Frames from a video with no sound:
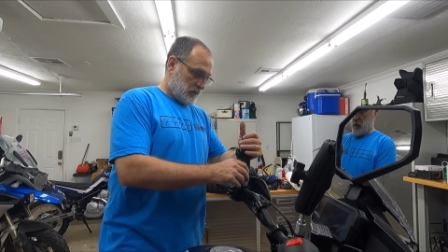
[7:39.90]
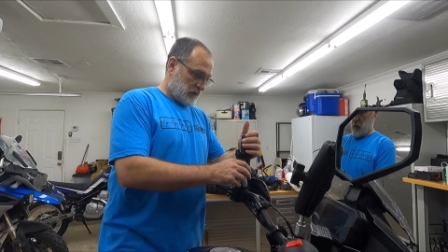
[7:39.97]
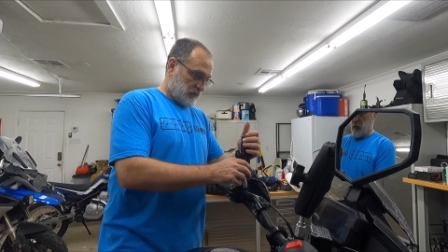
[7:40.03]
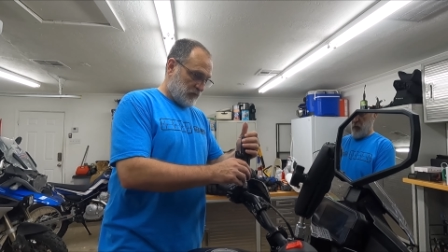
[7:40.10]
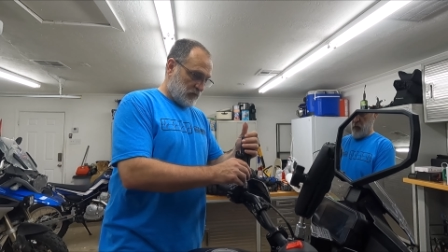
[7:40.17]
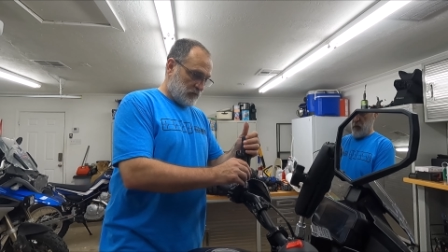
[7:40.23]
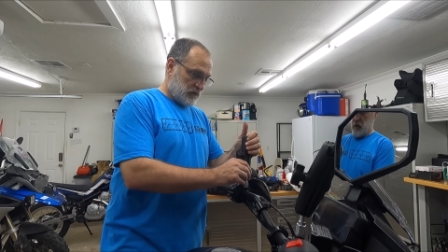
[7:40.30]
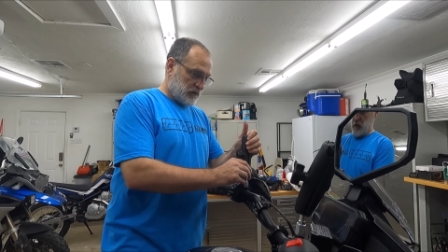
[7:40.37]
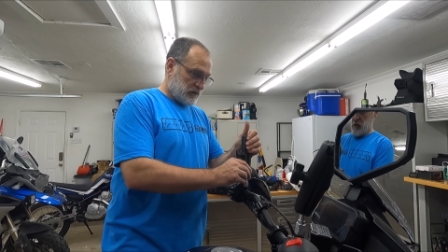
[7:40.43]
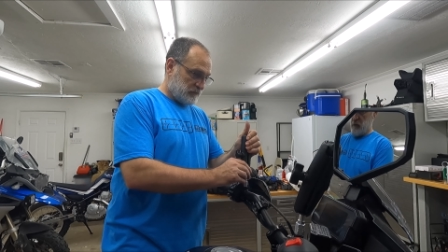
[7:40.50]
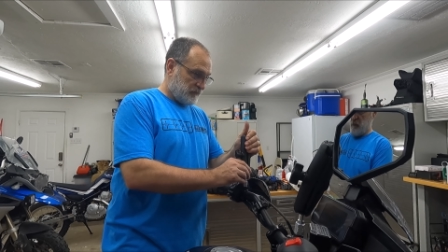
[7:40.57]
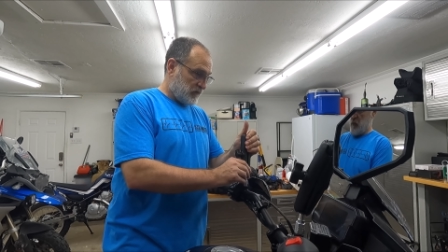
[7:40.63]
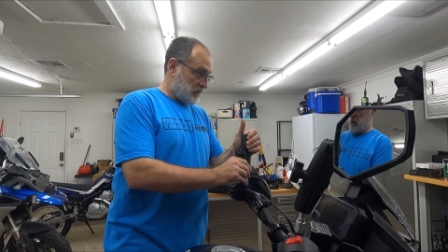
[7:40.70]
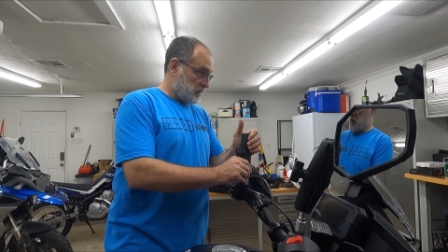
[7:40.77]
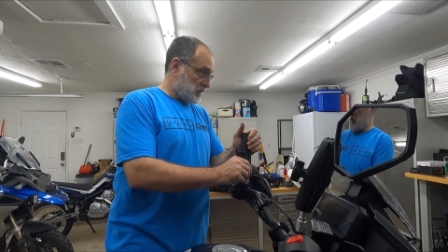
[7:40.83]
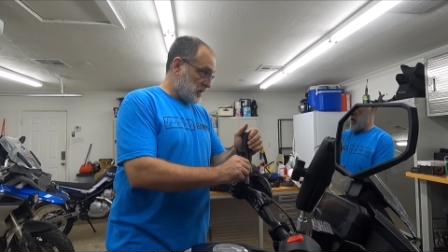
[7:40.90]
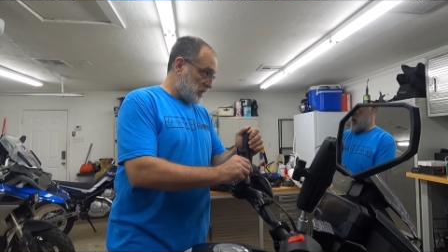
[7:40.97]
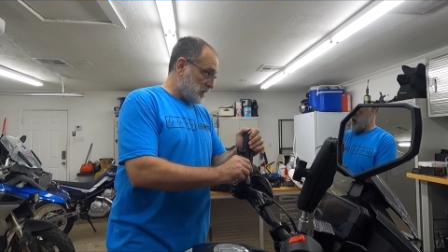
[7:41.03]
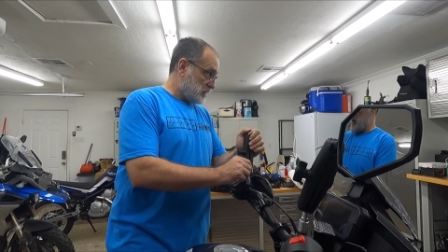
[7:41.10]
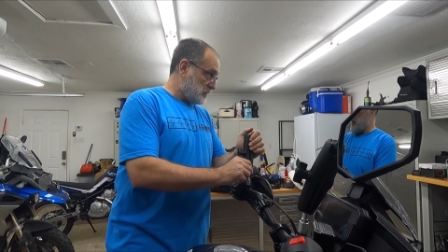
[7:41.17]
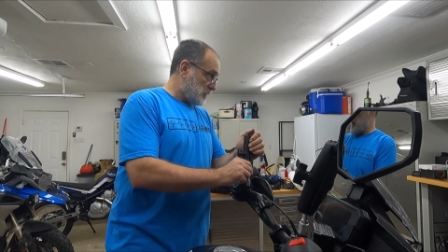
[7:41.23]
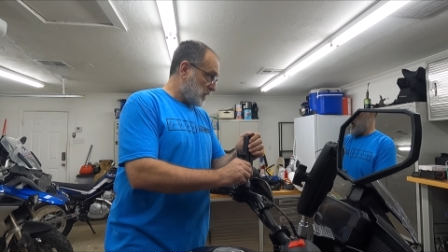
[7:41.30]
If you just feel the
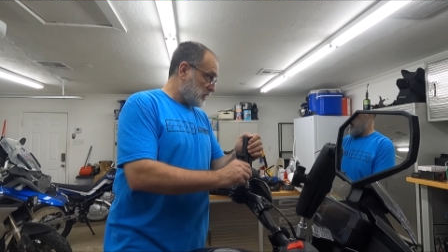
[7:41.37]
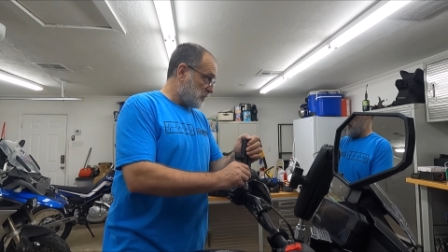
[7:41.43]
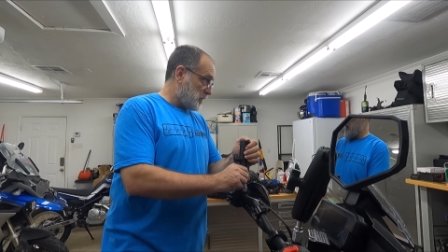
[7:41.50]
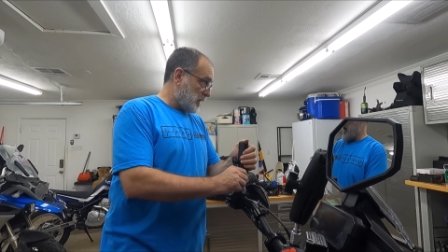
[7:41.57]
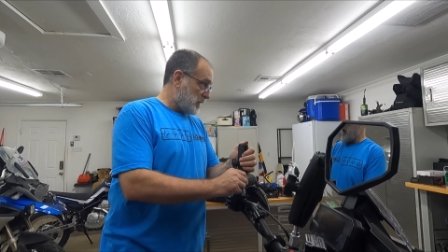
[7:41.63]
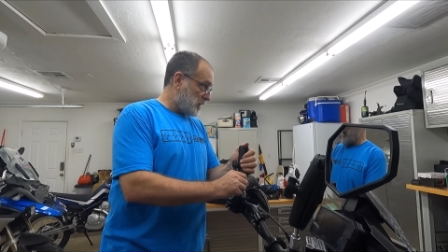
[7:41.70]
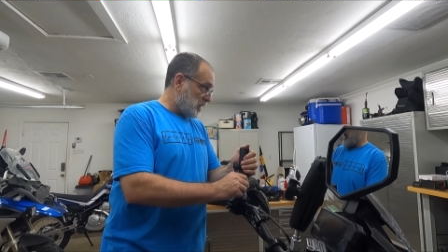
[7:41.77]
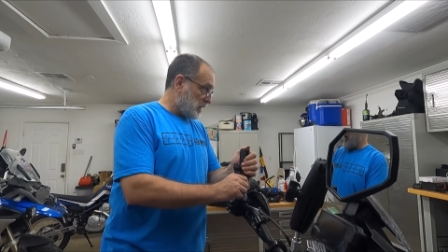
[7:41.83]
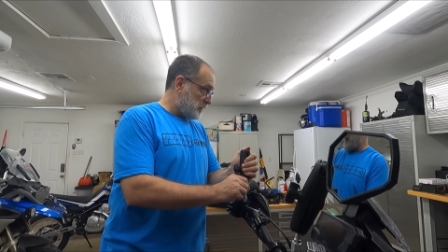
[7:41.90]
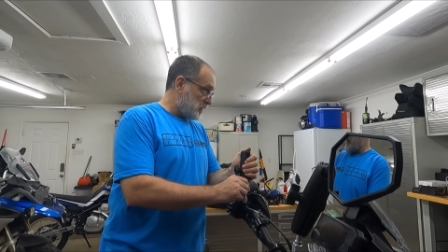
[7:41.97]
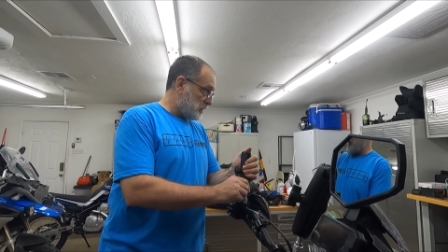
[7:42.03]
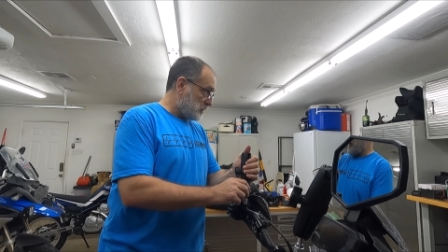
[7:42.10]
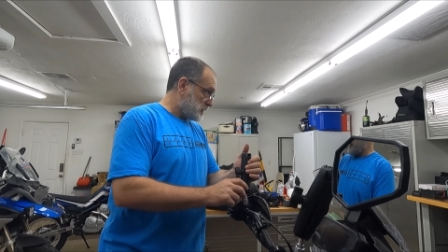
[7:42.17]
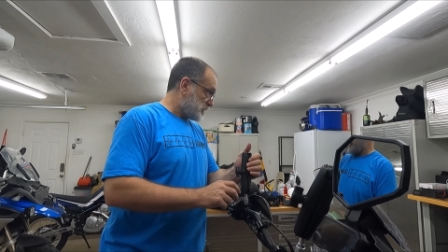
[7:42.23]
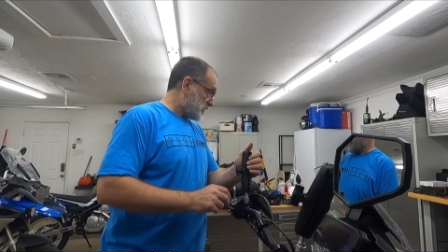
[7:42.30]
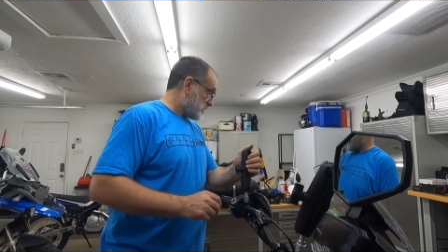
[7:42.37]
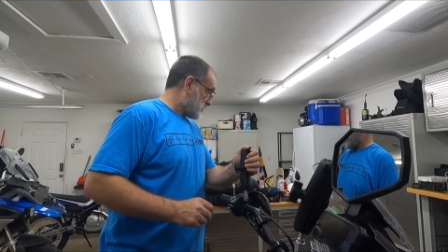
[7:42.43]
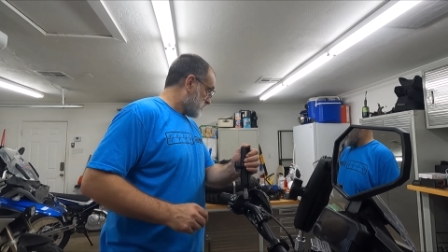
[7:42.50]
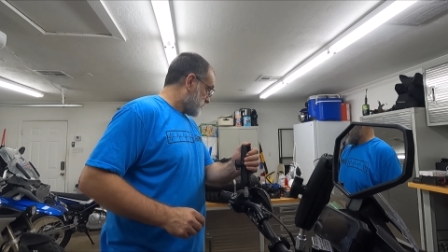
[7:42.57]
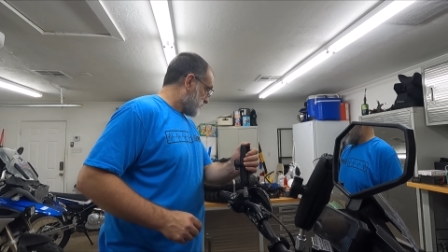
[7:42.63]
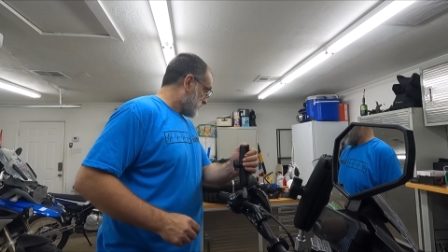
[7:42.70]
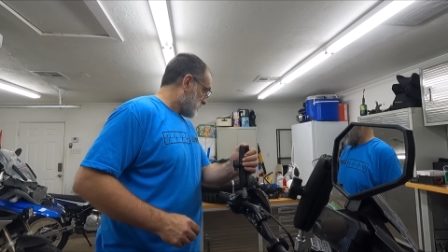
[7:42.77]
need to make your bike heavier with
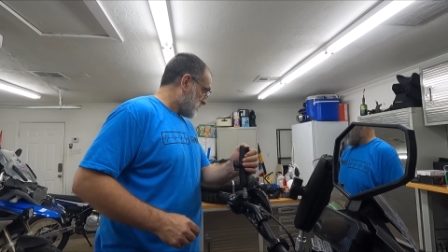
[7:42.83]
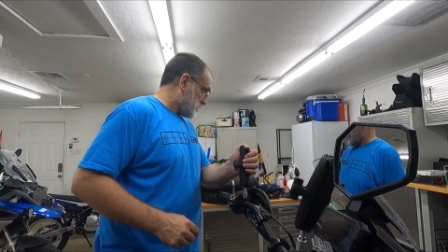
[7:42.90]
stickers.